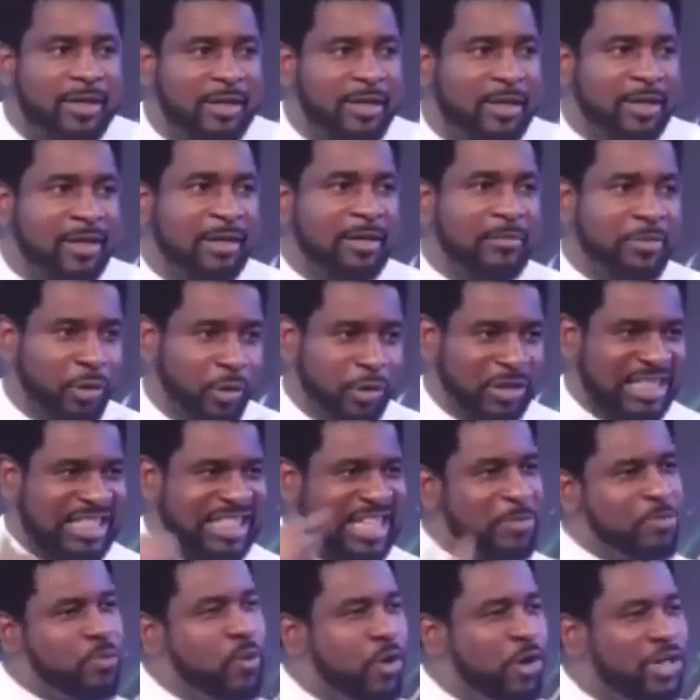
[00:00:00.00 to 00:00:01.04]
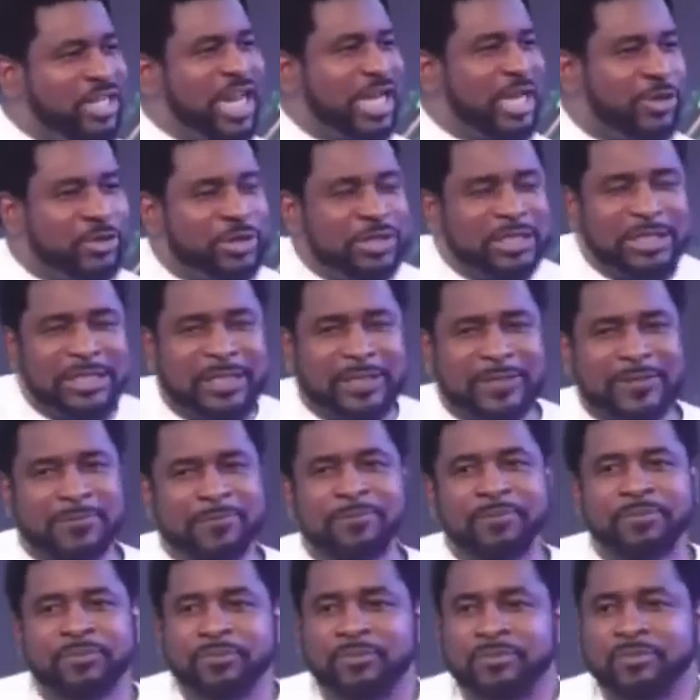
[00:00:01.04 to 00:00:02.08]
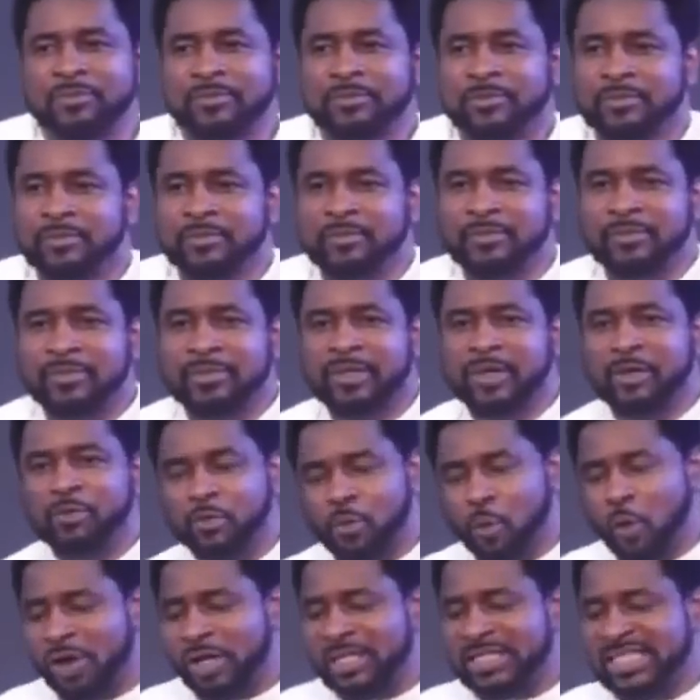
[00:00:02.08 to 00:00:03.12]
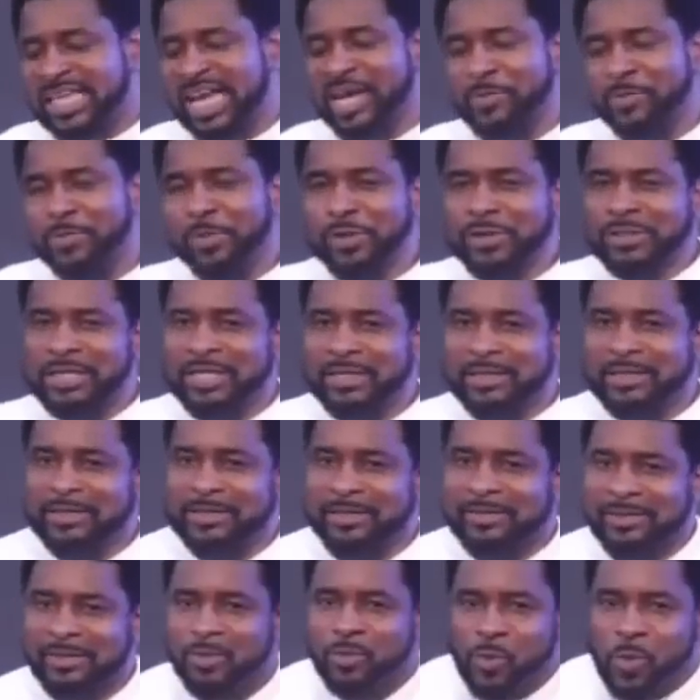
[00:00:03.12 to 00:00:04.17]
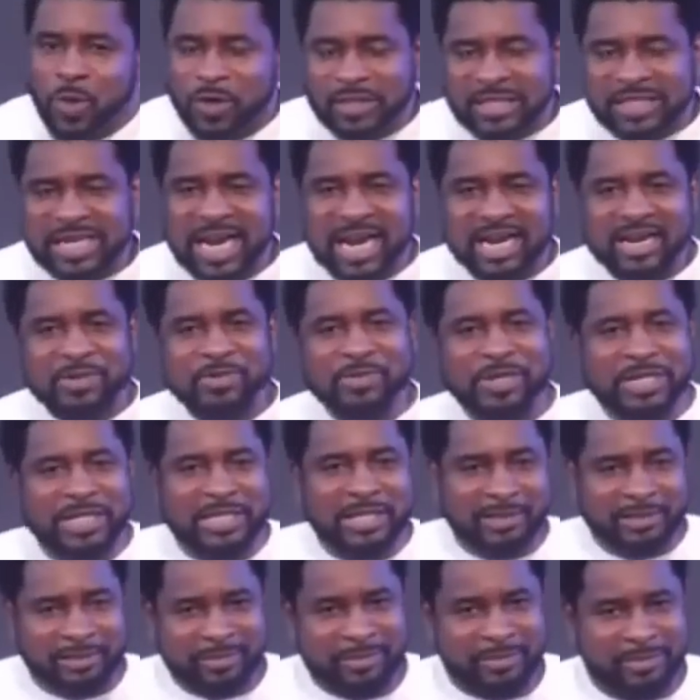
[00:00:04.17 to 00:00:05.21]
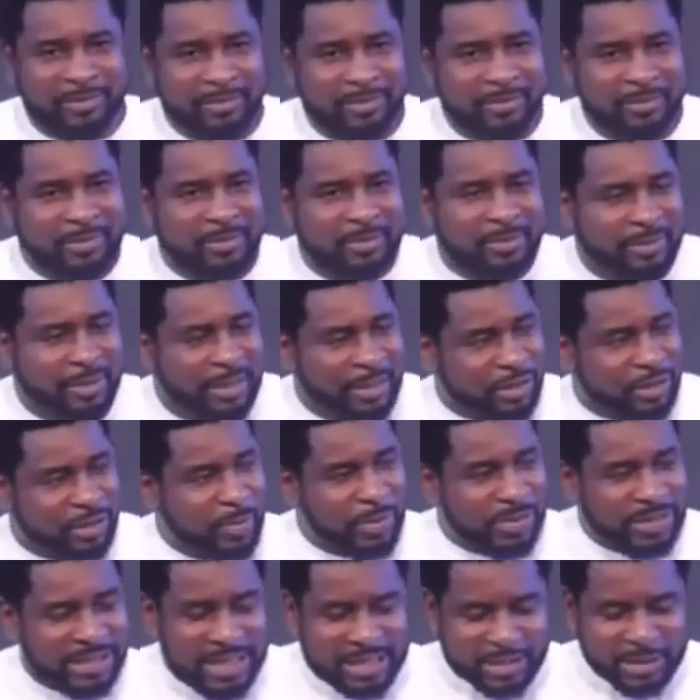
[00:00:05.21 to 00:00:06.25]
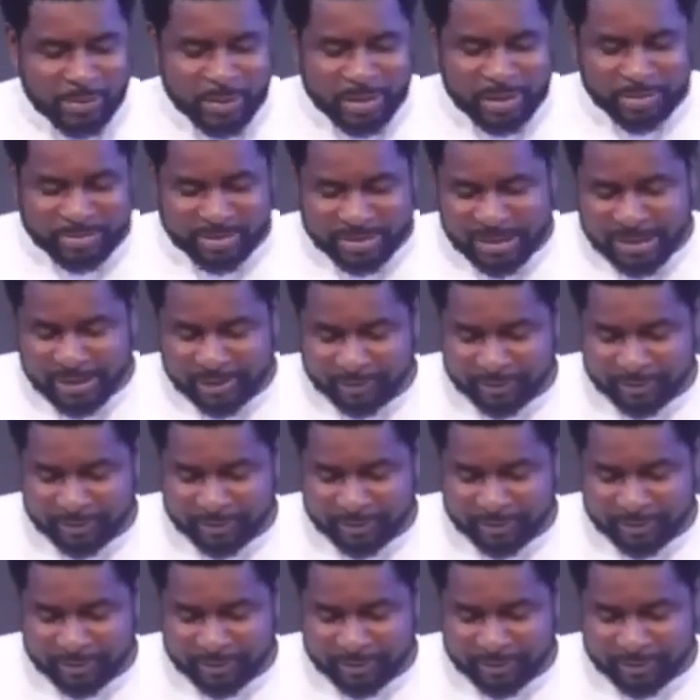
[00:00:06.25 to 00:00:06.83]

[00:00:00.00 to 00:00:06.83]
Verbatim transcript: Because the same word they are using. Words are important. Words carry meaning. Is somebody getting what I'm saying?